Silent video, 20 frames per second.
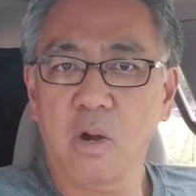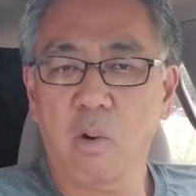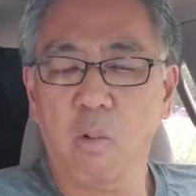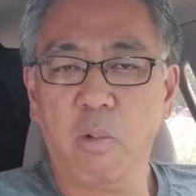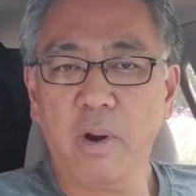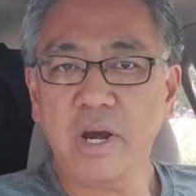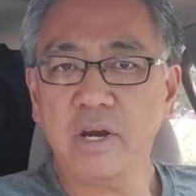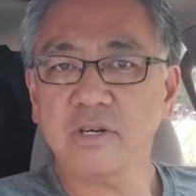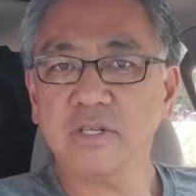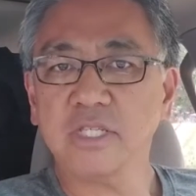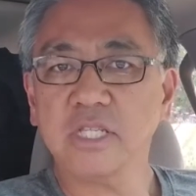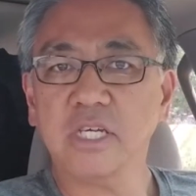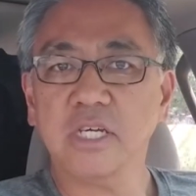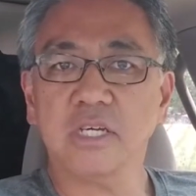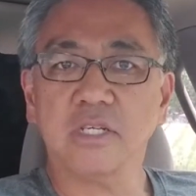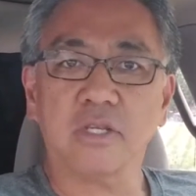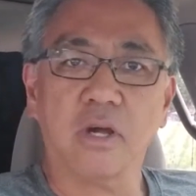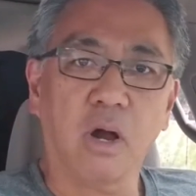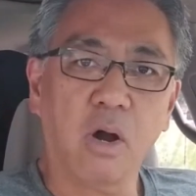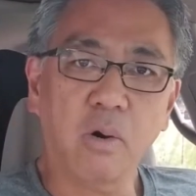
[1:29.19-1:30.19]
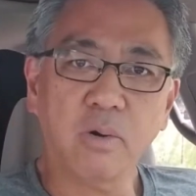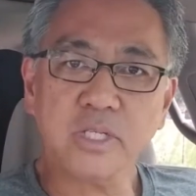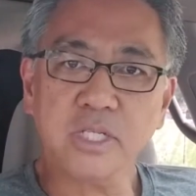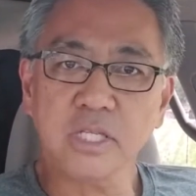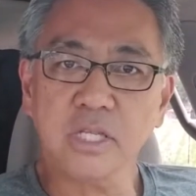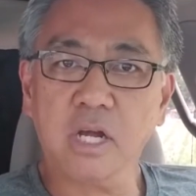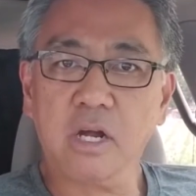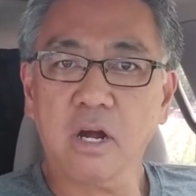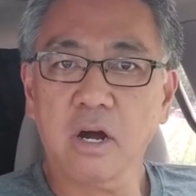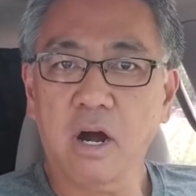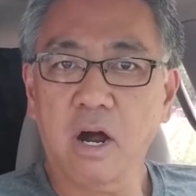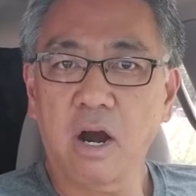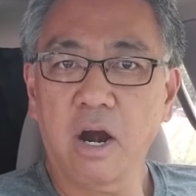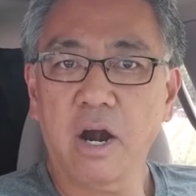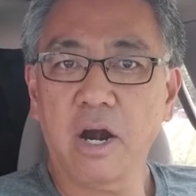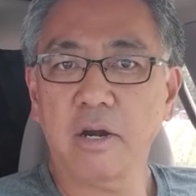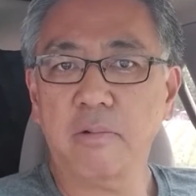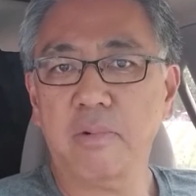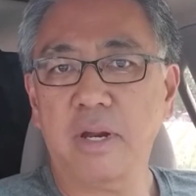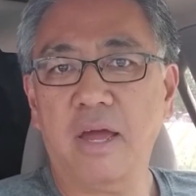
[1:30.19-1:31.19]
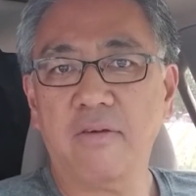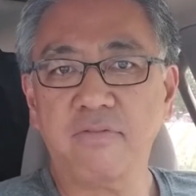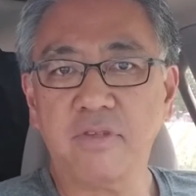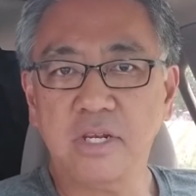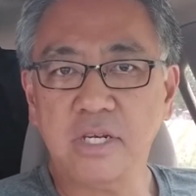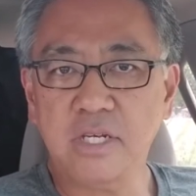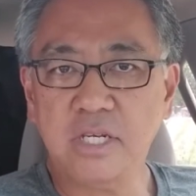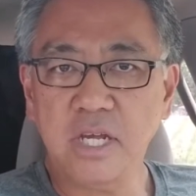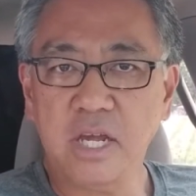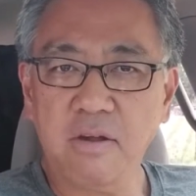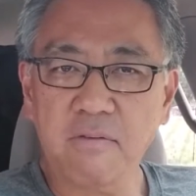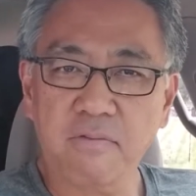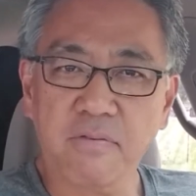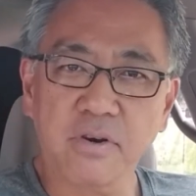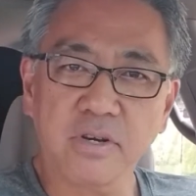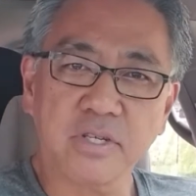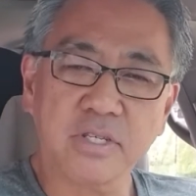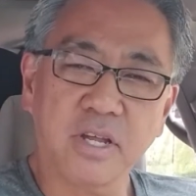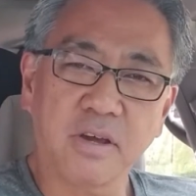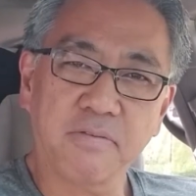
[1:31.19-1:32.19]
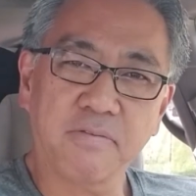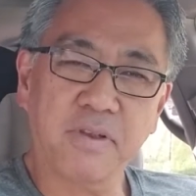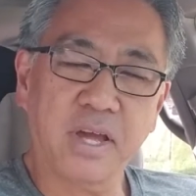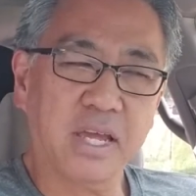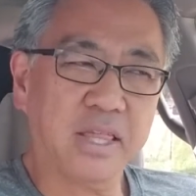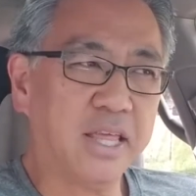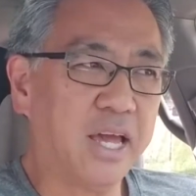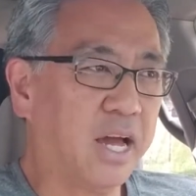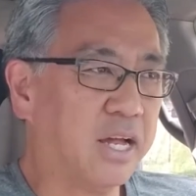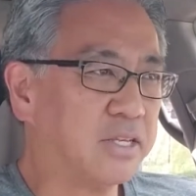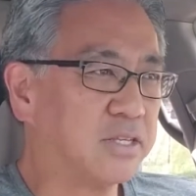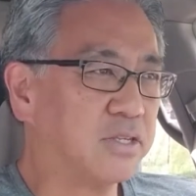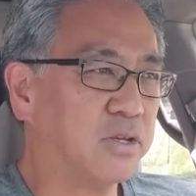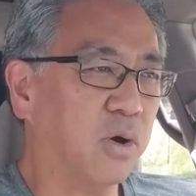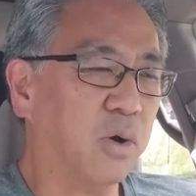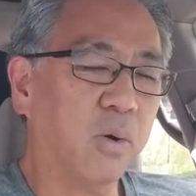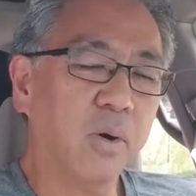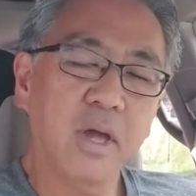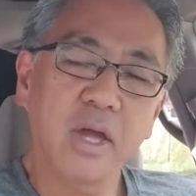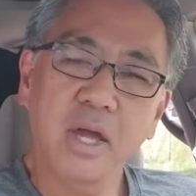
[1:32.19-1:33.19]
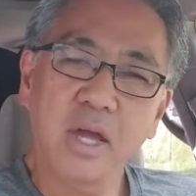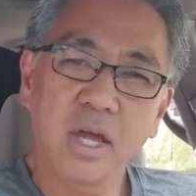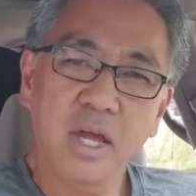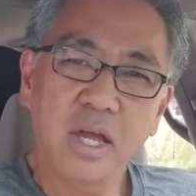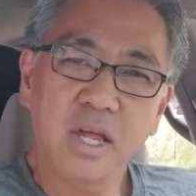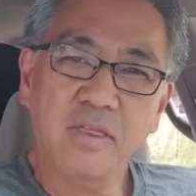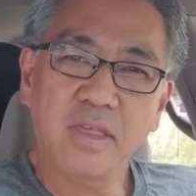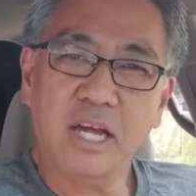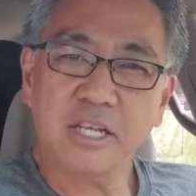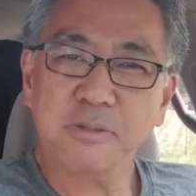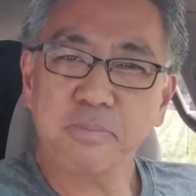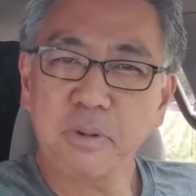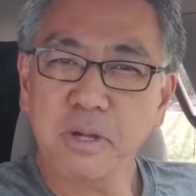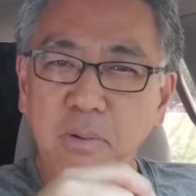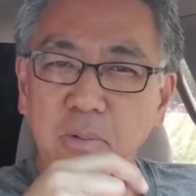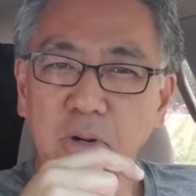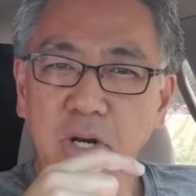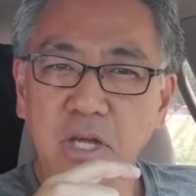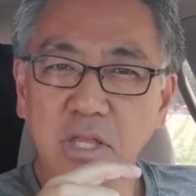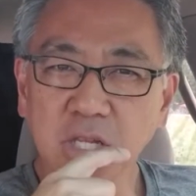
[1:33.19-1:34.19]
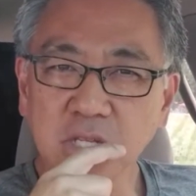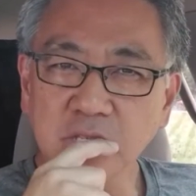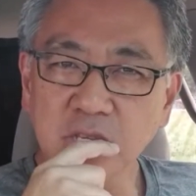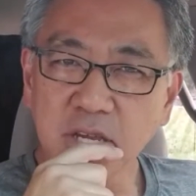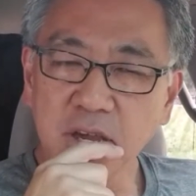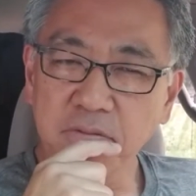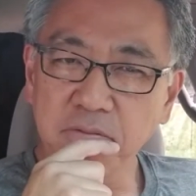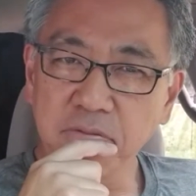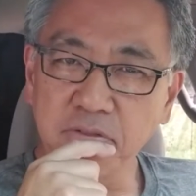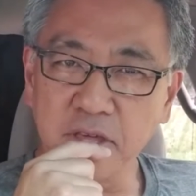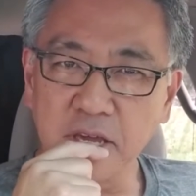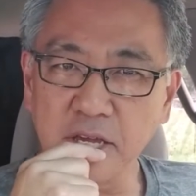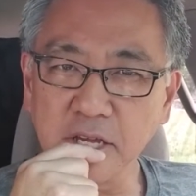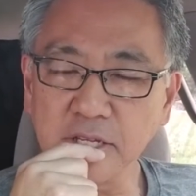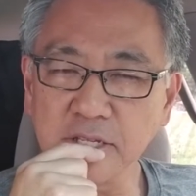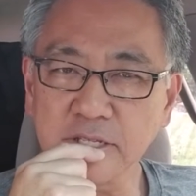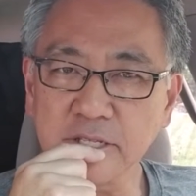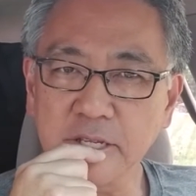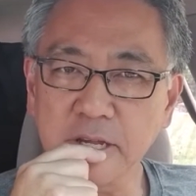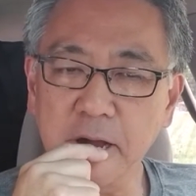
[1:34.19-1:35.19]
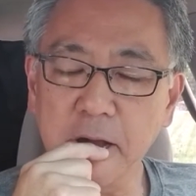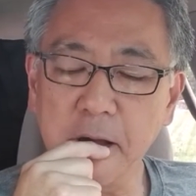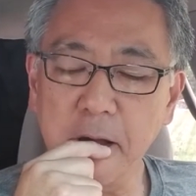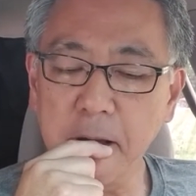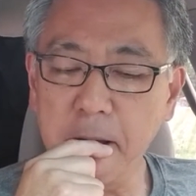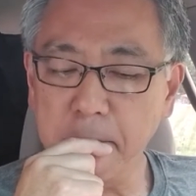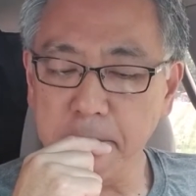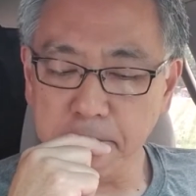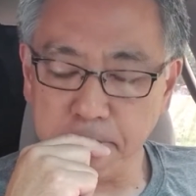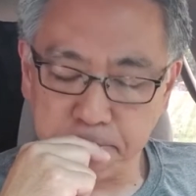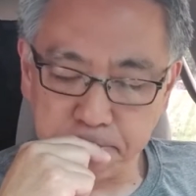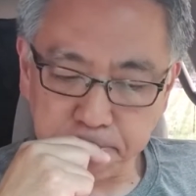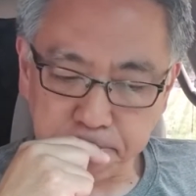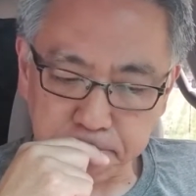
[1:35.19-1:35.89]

where's this? Oh, it's in the car. And we have to dig for stuff like that. So that's been one of the tough things. Um,